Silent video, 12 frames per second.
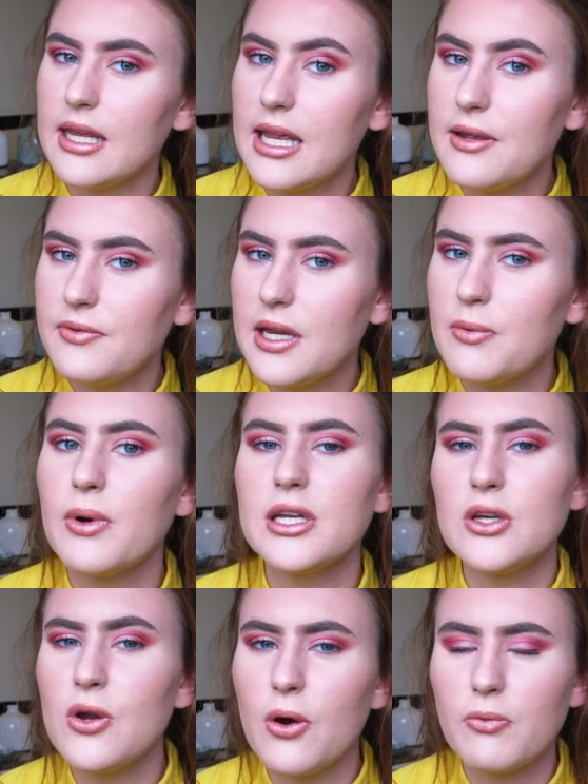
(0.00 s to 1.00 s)
the evening
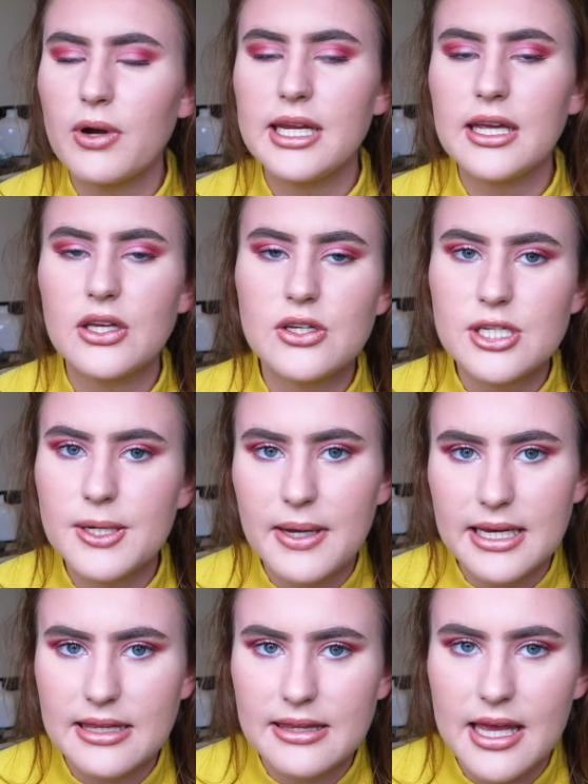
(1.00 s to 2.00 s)
when you're not really gonna do
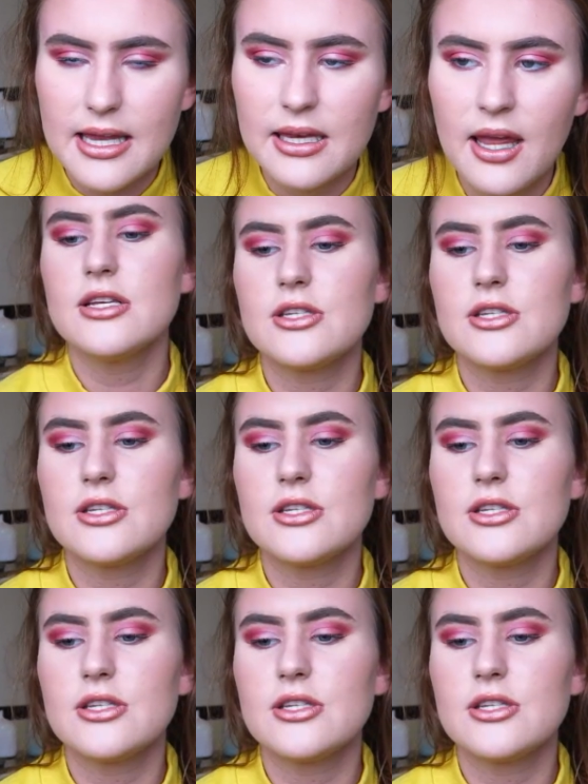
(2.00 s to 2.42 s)
anything.